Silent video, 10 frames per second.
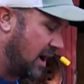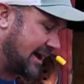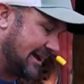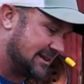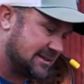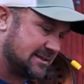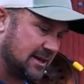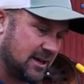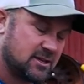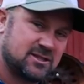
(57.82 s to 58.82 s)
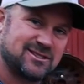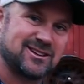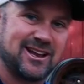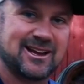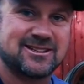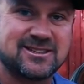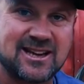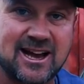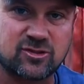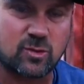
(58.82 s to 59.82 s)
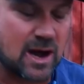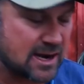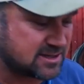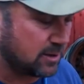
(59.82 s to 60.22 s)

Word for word: buckets to select the size rocks